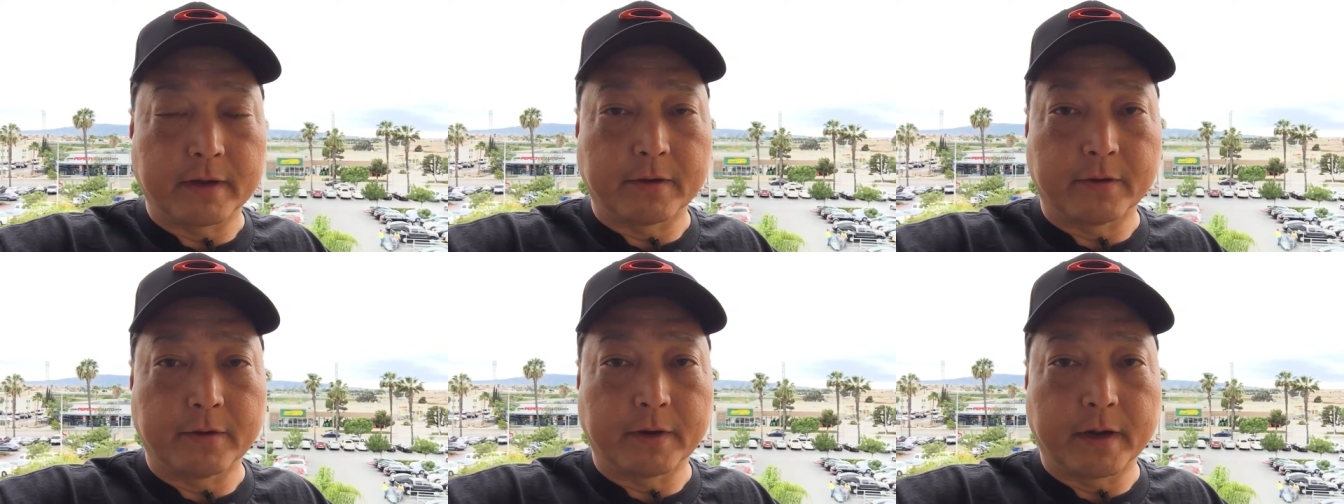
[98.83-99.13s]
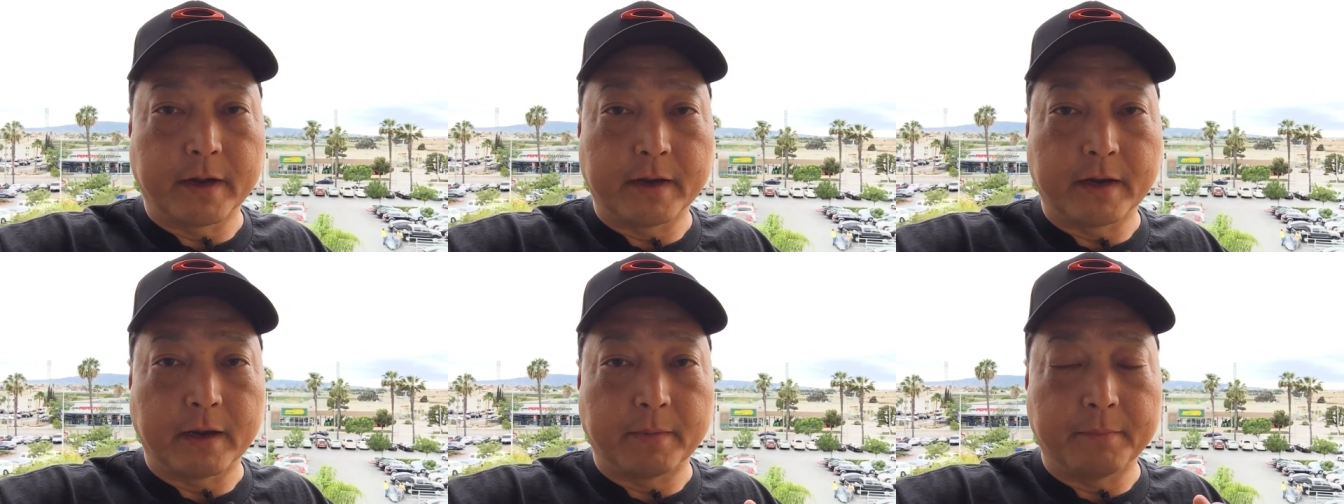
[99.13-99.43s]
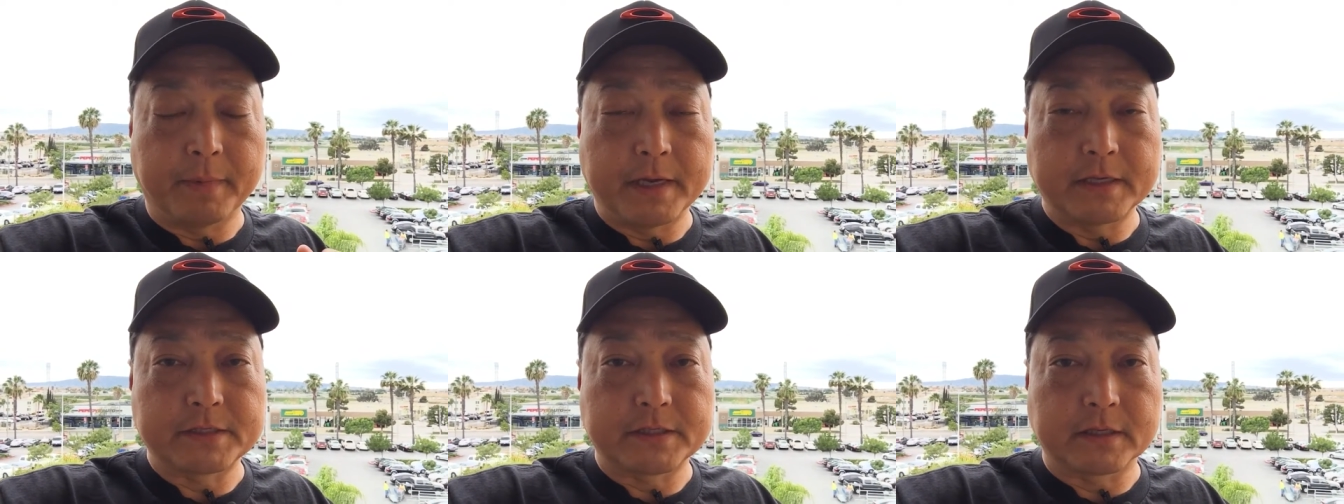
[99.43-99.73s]
internet and
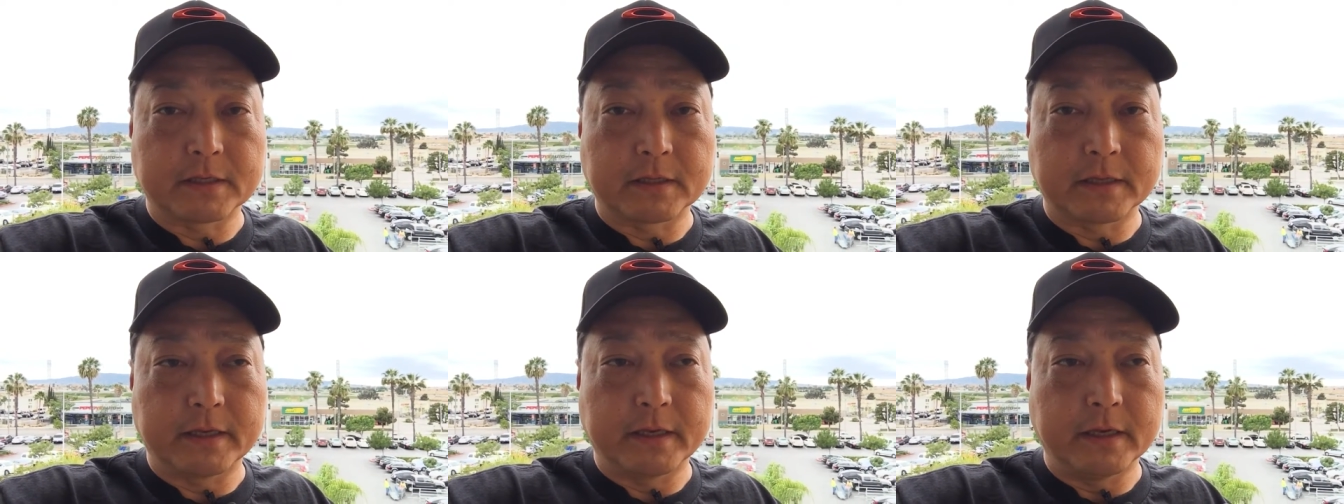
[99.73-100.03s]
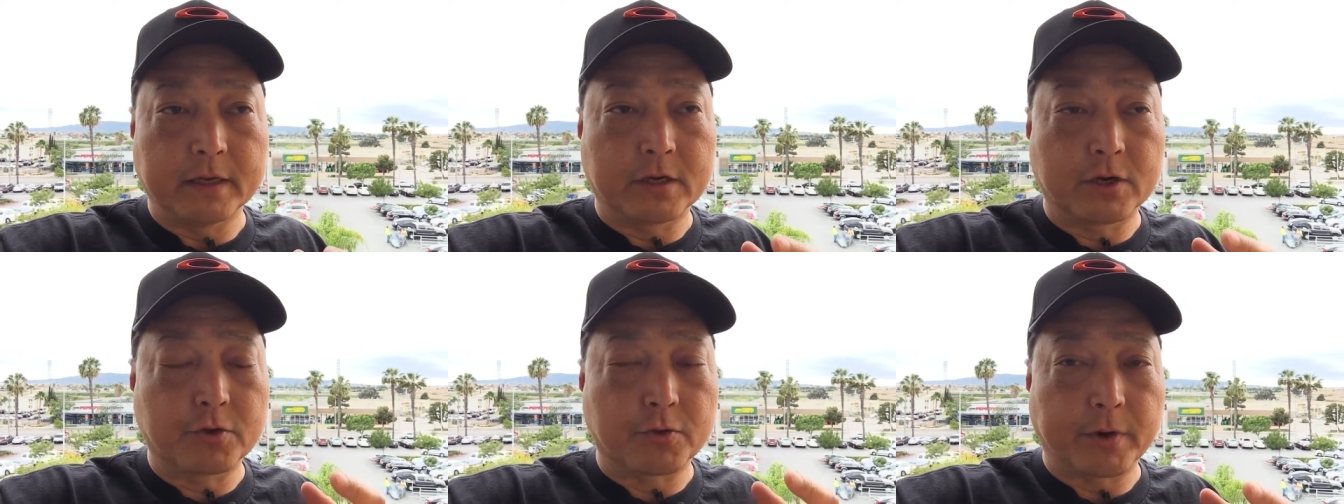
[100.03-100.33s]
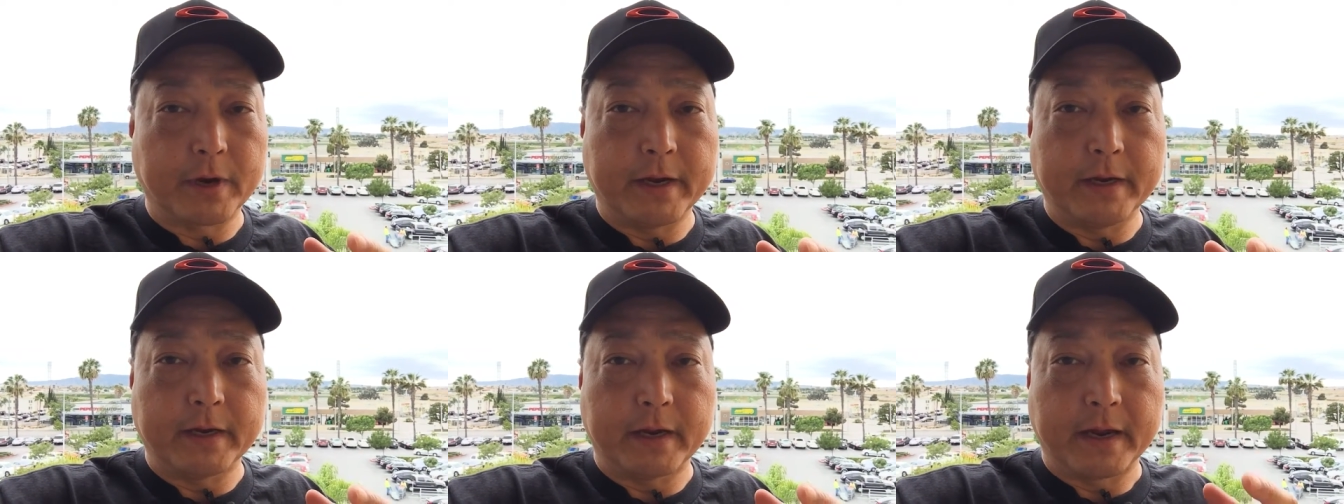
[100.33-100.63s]
basically
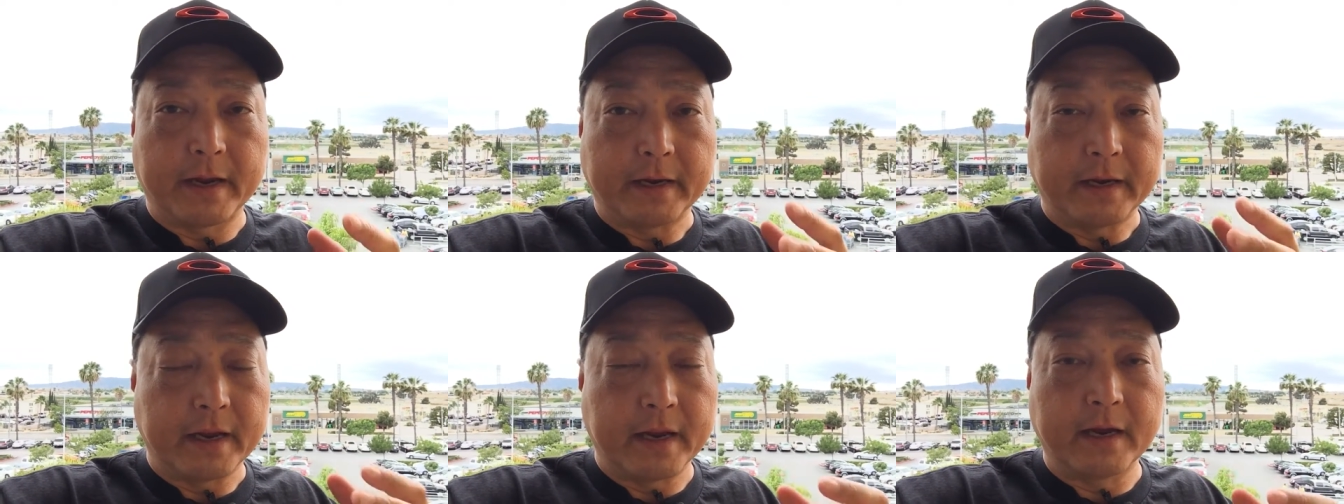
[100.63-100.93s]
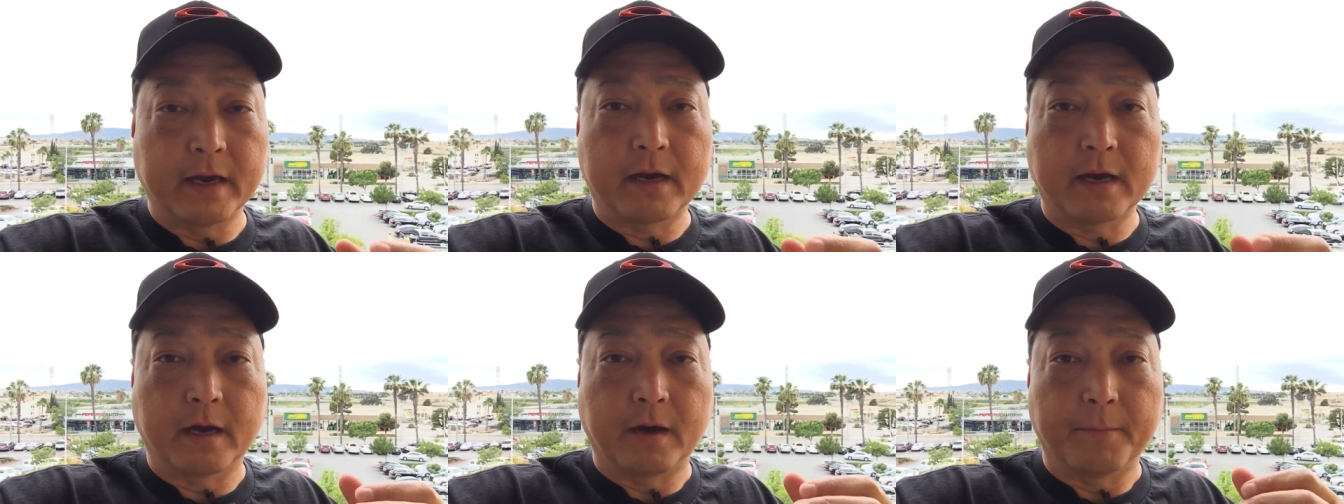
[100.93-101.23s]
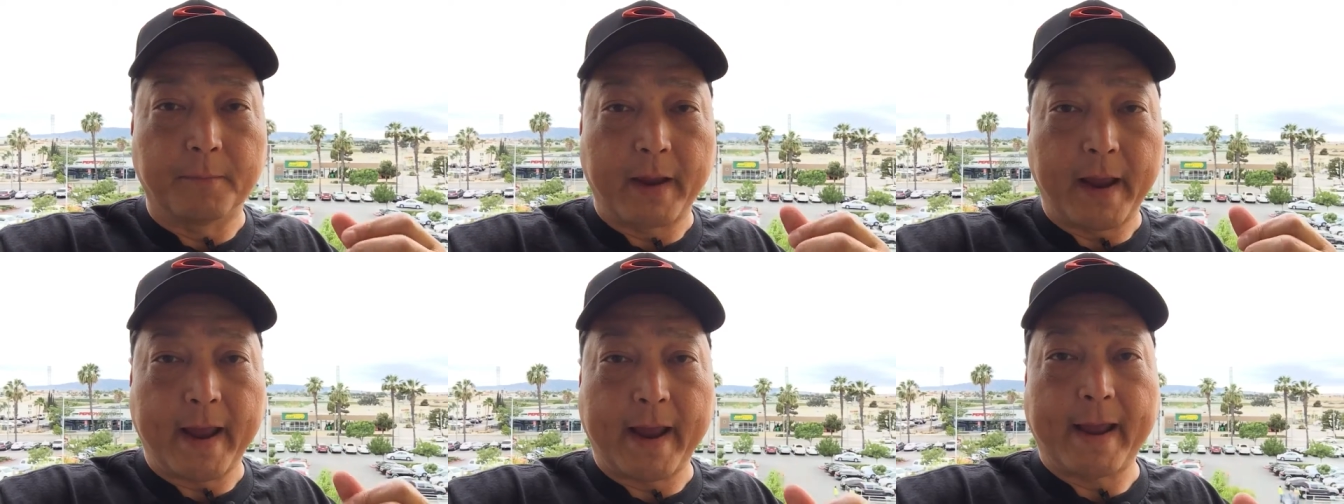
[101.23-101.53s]
create an
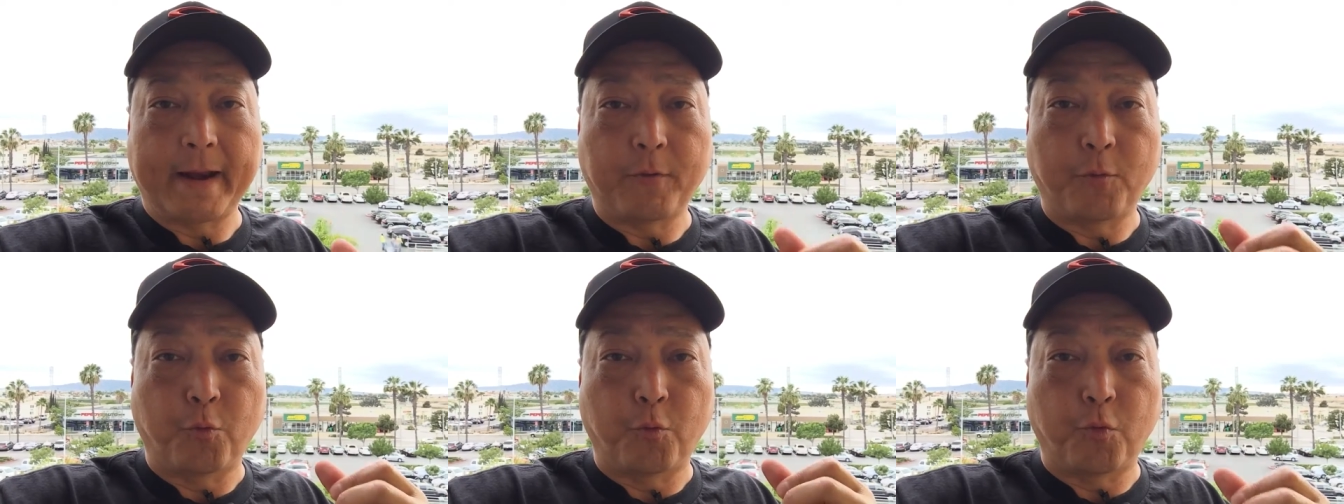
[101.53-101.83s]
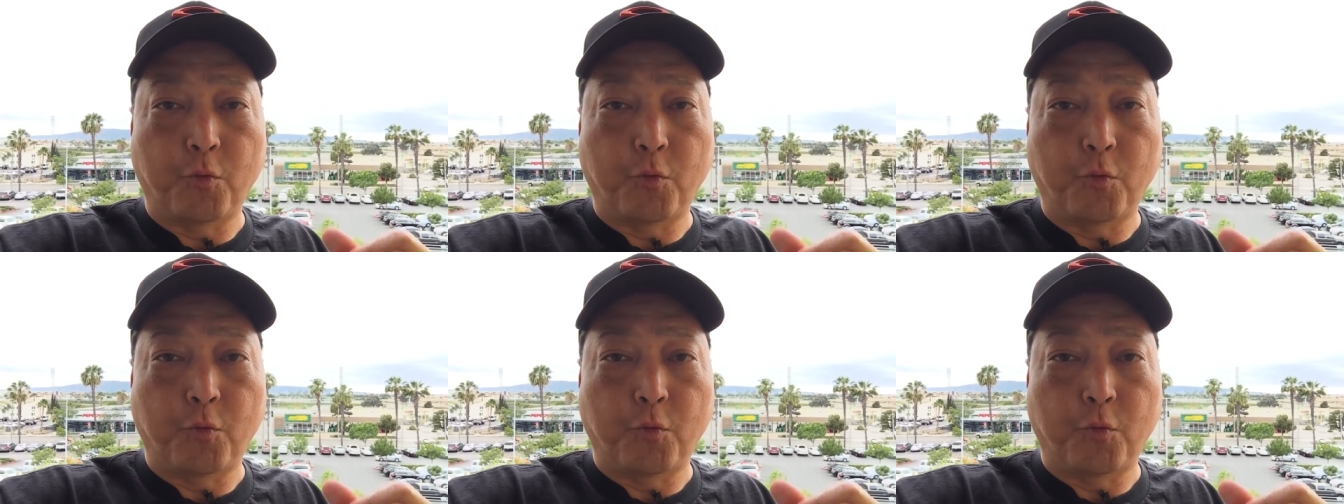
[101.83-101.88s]
income at